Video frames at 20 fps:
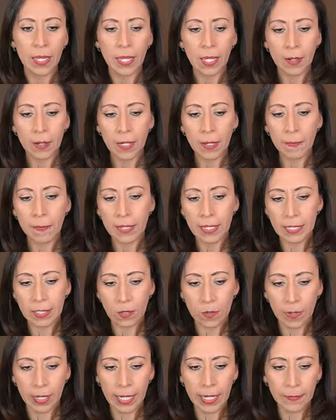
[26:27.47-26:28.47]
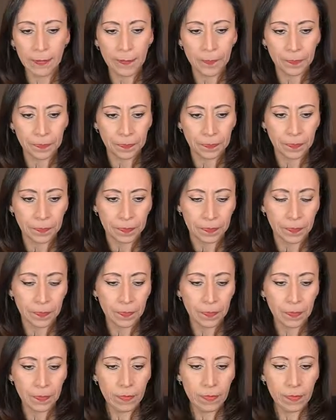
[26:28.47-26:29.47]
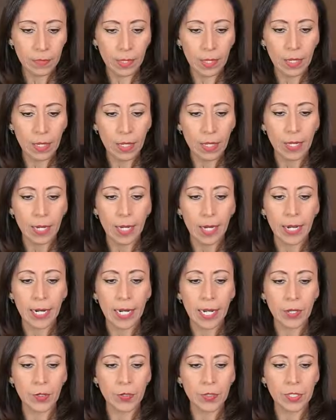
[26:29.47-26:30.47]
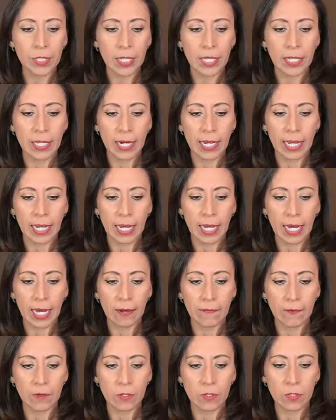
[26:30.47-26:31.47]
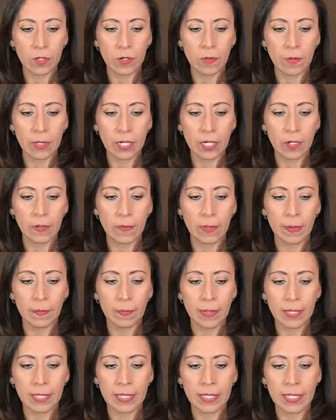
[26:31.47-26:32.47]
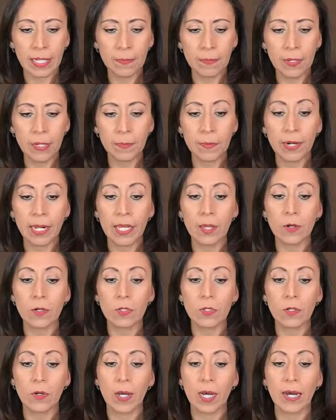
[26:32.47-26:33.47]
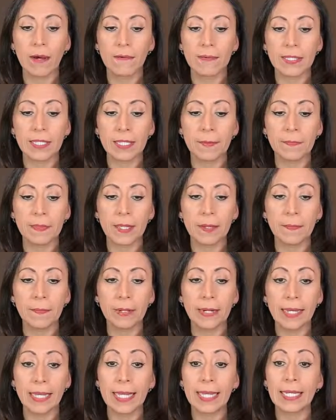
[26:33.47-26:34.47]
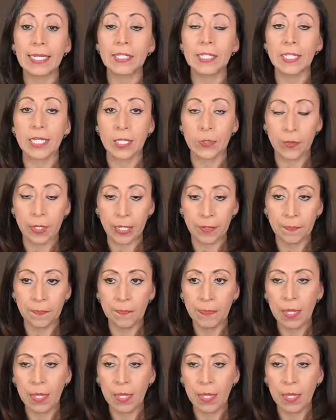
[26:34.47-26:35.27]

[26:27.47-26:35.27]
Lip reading: I'm going to press OK. And now you see that I have October, November, December, but I also have September and January.